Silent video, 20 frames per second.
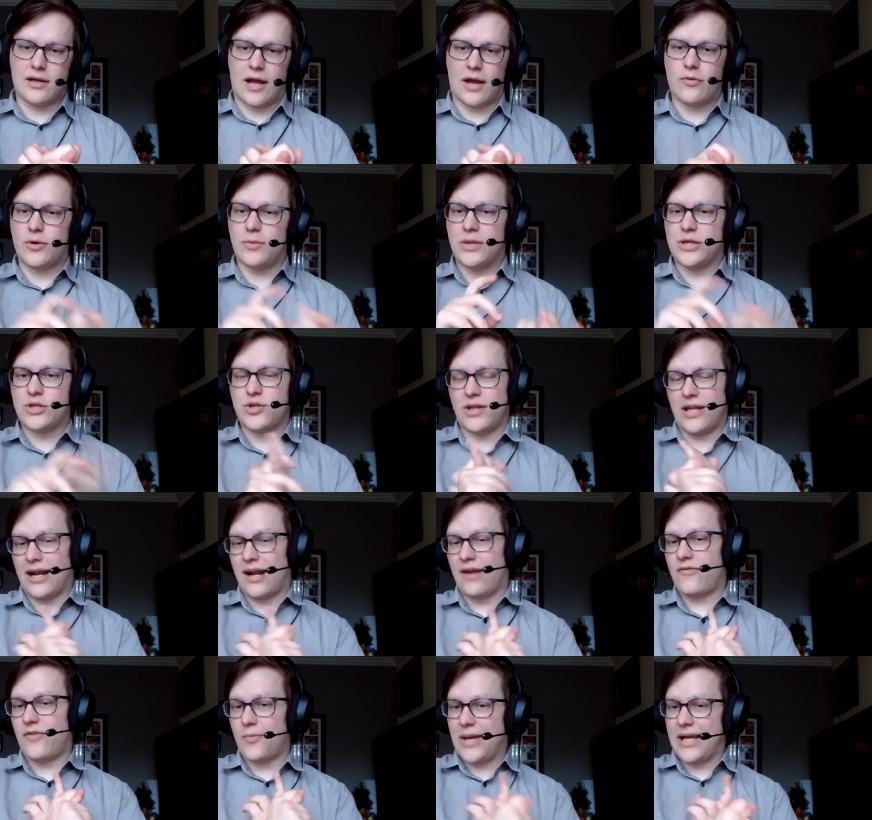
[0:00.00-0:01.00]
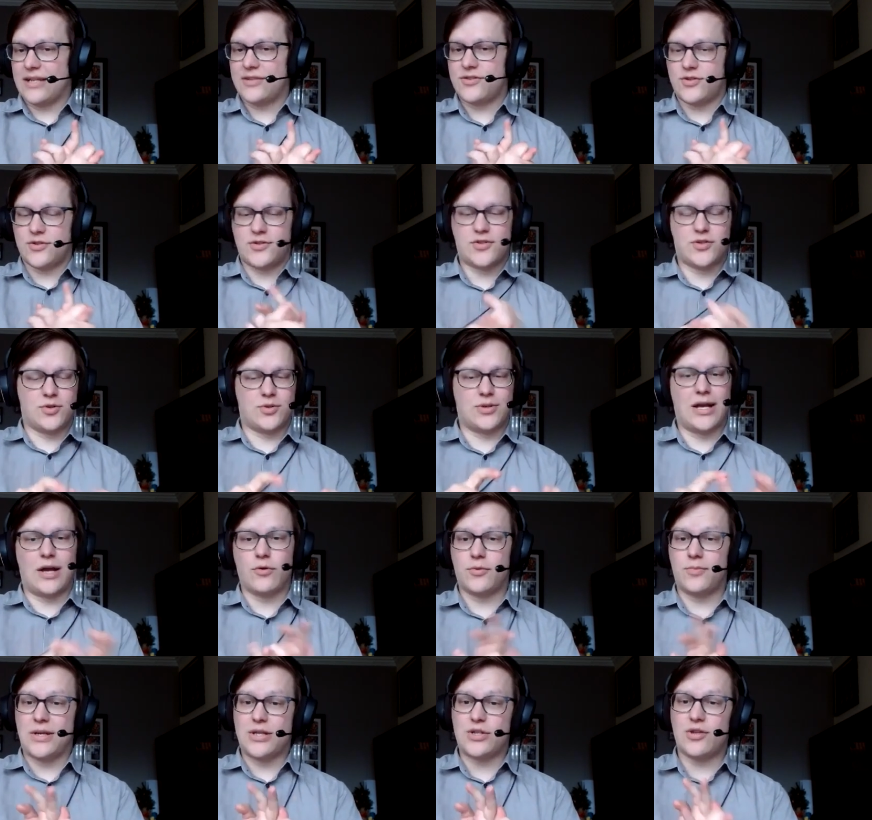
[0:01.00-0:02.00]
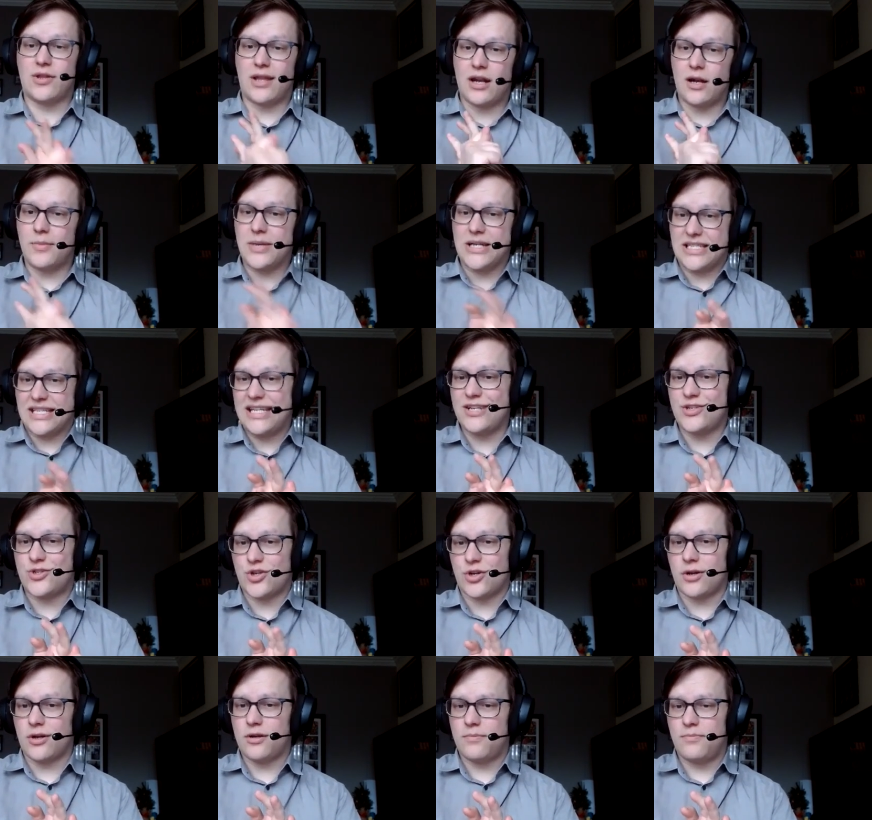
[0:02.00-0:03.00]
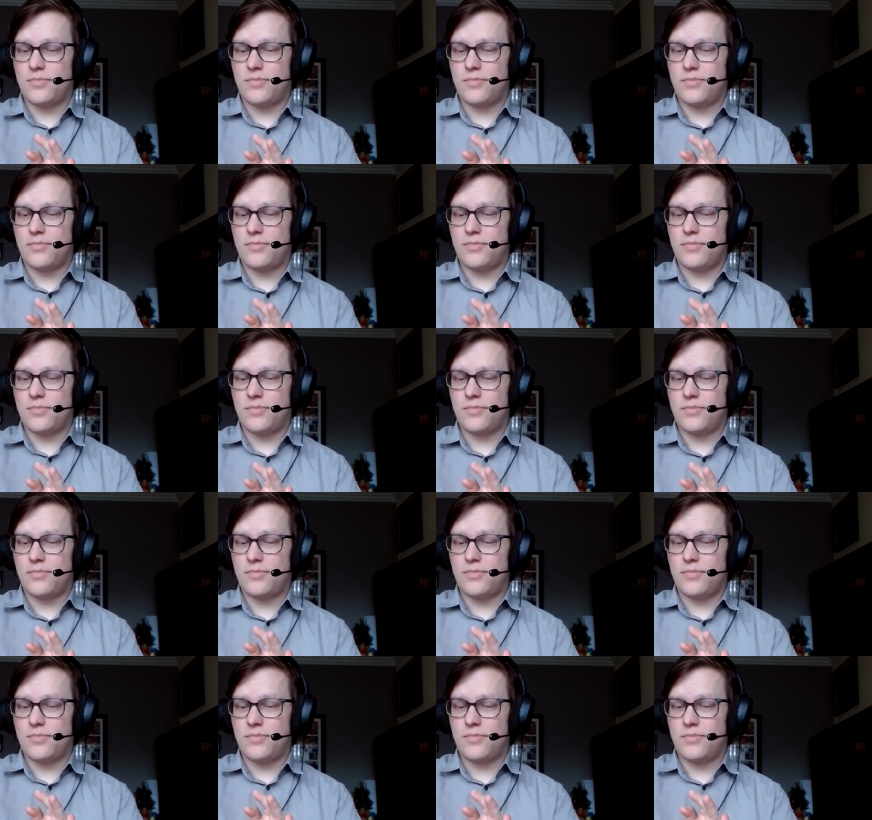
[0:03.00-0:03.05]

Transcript: I would mention that I have a master's degree. I would mention that I'm a teacher